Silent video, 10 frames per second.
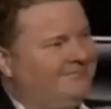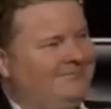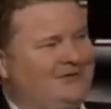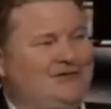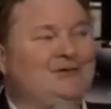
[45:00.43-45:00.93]

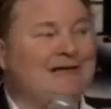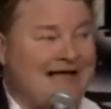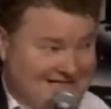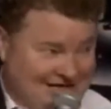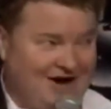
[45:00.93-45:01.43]
But you
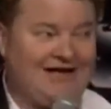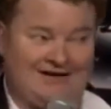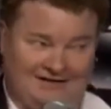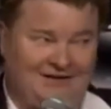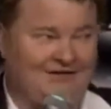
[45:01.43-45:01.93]
ladies are
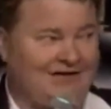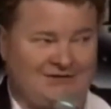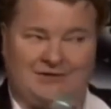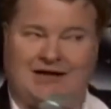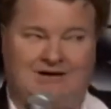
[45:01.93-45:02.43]
getting a little nuts.
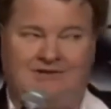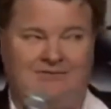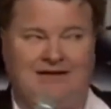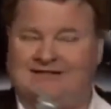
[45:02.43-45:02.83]
You got to admit,